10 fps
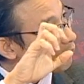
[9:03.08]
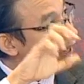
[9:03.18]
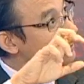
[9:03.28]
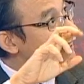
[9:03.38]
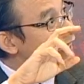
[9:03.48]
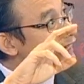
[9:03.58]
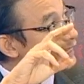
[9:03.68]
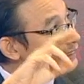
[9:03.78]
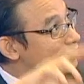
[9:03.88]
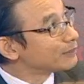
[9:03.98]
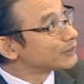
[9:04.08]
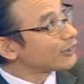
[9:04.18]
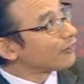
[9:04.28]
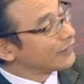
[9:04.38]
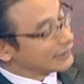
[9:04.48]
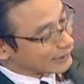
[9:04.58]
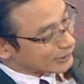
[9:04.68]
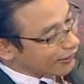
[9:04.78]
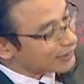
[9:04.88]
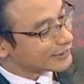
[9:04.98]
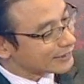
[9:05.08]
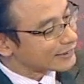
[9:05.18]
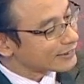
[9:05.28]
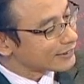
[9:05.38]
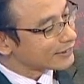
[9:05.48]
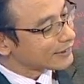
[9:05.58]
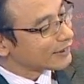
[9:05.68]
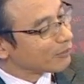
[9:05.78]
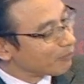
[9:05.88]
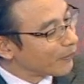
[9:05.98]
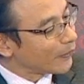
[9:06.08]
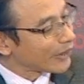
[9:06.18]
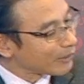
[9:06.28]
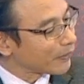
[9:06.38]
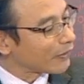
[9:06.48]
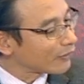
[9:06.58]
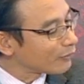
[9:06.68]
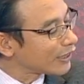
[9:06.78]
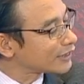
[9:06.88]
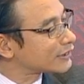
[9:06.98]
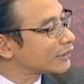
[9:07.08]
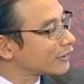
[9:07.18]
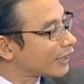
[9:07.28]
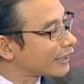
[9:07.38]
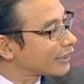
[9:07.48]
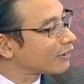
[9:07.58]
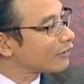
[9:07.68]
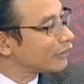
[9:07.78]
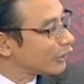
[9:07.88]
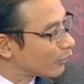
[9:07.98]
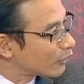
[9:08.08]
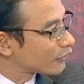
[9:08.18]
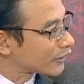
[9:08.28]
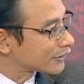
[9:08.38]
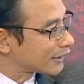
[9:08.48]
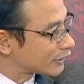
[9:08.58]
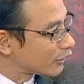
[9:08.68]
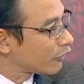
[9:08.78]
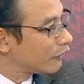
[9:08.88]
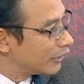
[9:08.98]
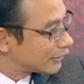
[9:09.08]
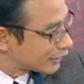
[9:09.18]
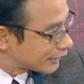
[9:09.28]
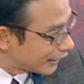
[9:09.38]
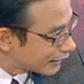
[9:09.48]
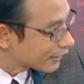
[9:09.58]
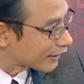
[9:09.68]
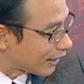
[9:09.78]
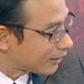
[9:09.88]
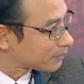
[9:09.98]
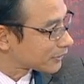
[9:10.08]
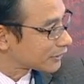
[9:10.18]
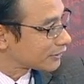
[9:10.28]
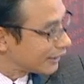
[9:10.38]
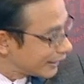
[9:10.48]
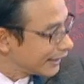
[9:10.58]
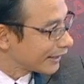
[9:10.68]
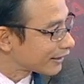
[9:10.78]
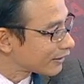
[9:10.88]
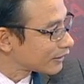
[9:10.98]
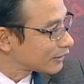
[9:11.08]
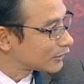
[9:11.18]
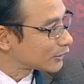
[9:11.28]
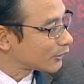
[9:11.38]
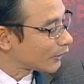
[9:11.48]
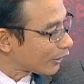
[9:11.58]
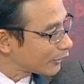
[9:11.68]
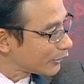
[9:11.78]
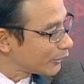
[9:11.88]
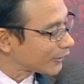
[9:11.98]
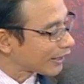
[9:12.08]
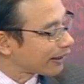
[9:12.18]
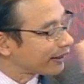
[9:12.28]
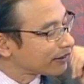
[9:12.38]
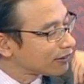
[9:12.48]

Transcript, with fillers: but in terms of the structure, more and more, we are still relying on the old infrastructure of the state clubs leading. So how do you look at that?